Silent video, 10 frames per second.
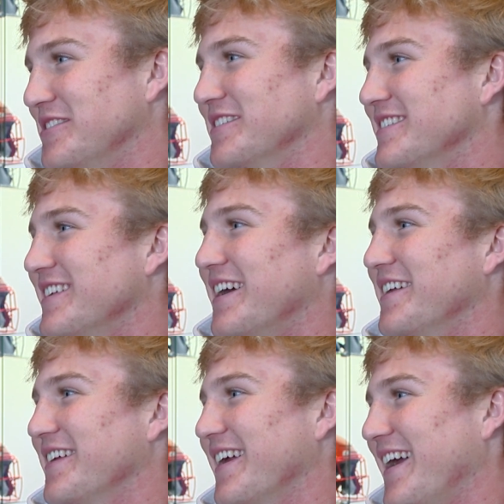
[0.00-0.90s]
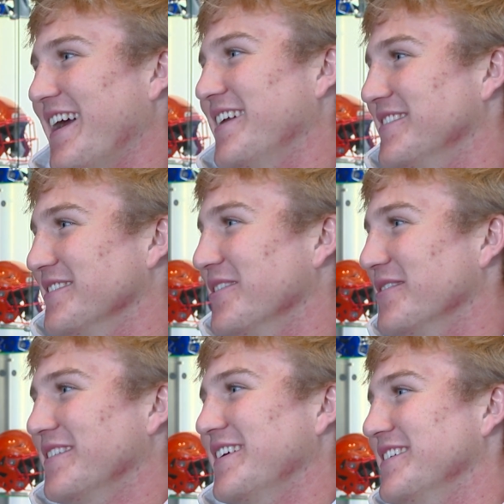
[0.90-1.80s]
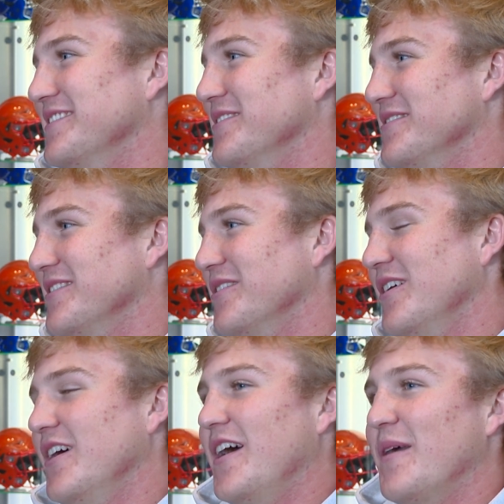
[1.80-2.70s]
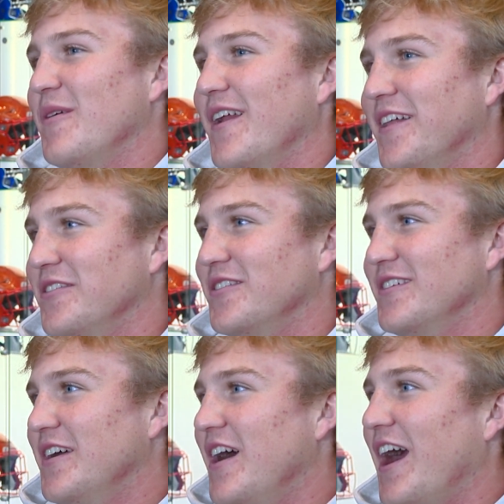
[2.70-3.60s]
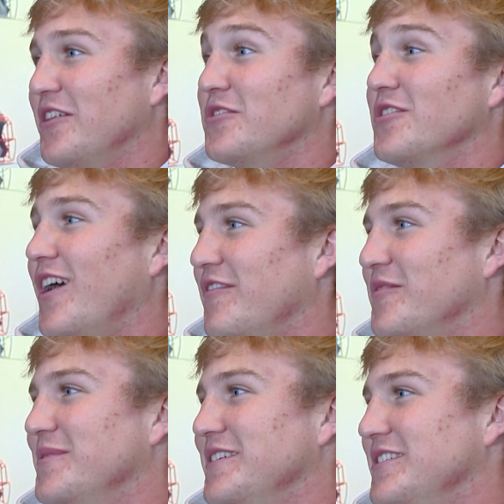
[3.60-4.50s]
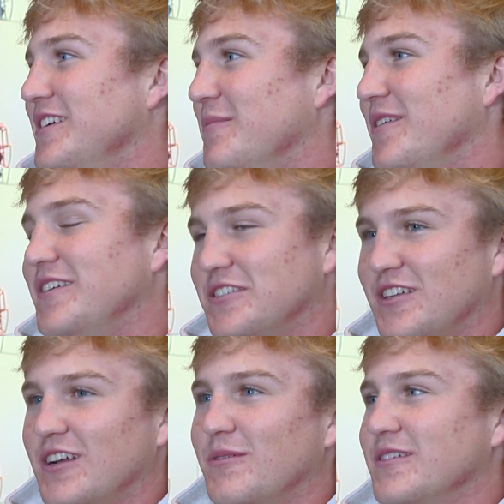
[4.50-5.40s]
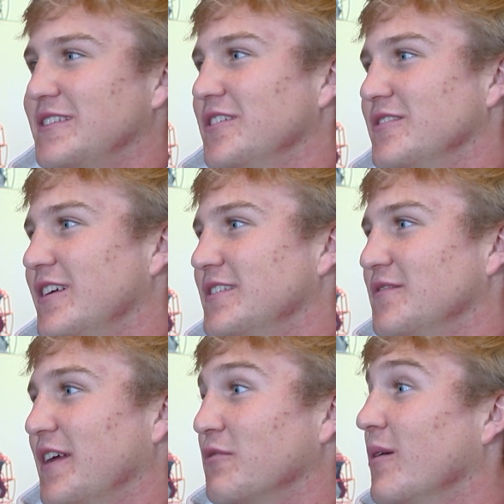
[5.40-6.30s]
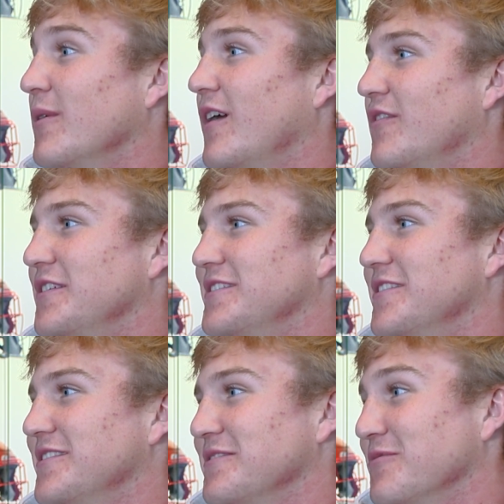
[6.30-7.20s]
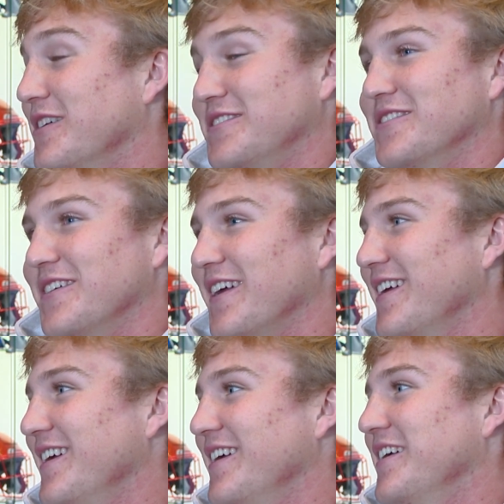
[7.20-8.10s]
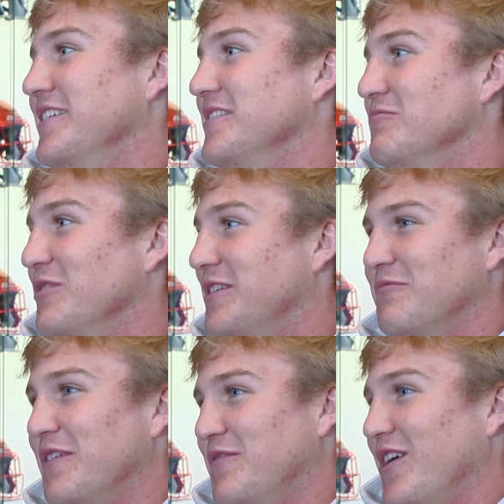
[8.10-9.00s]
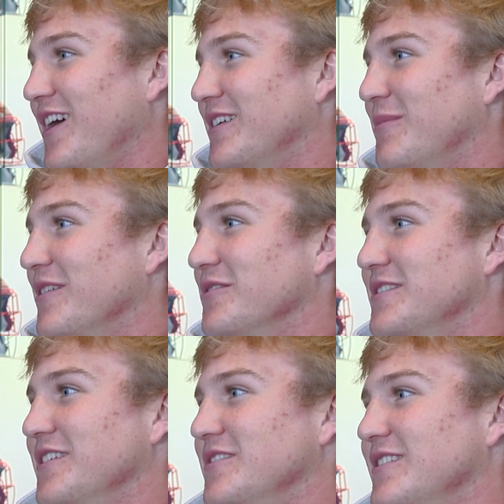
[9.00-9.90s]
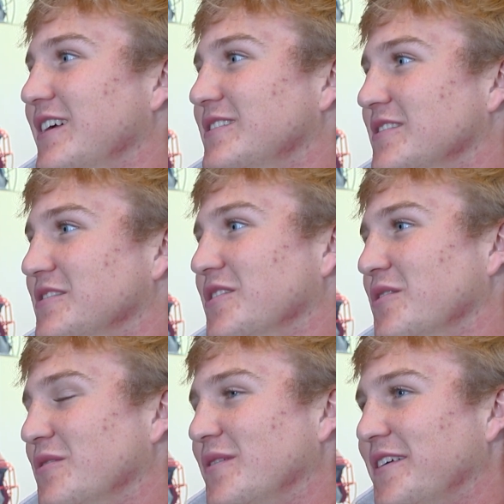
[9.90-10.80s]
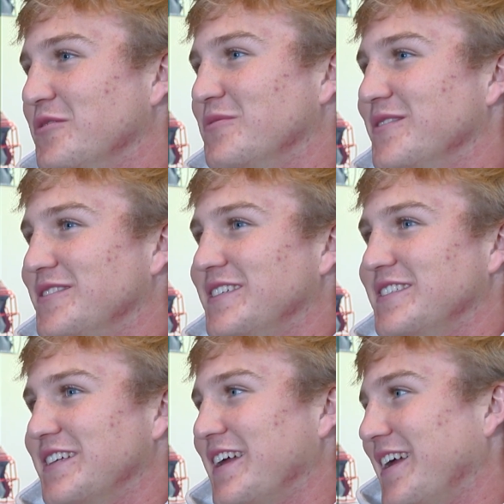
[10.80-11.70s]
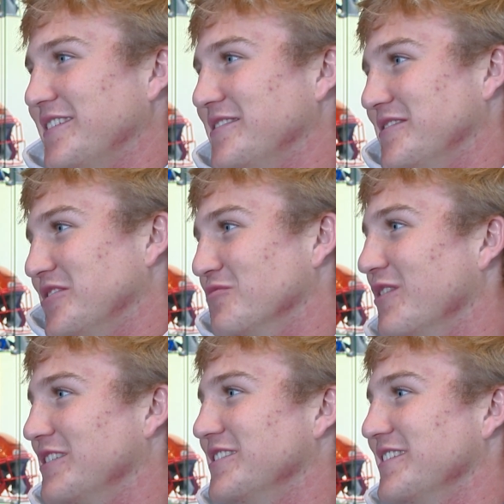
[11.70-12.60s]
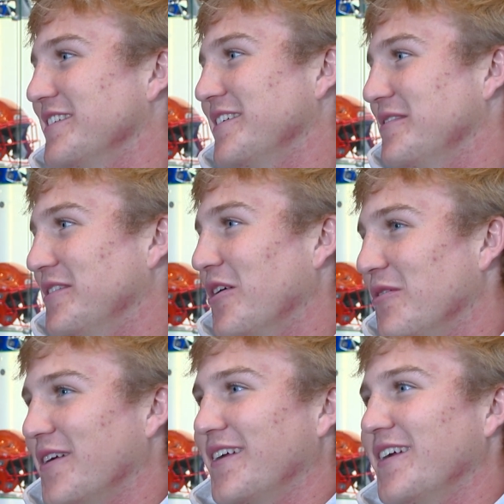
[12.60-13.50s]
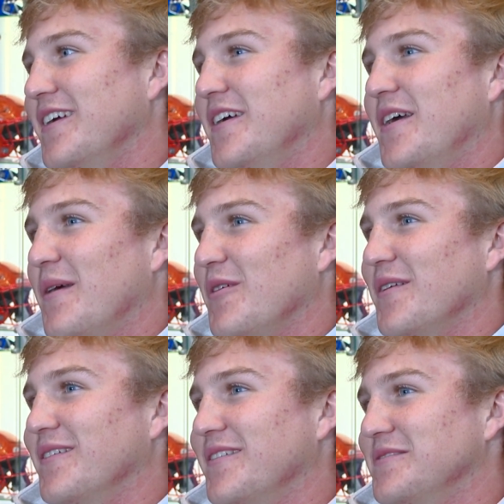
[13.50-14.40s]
gonna slide. Like I had to go into the end zone. So, I mean, I learned I learned a lot from TG. I mean, he just talked about the skill sets of like rubbing off on each other as a rusher. Like we we've talked about those skill sets, and so it was one of those things like just rushing, going I mean,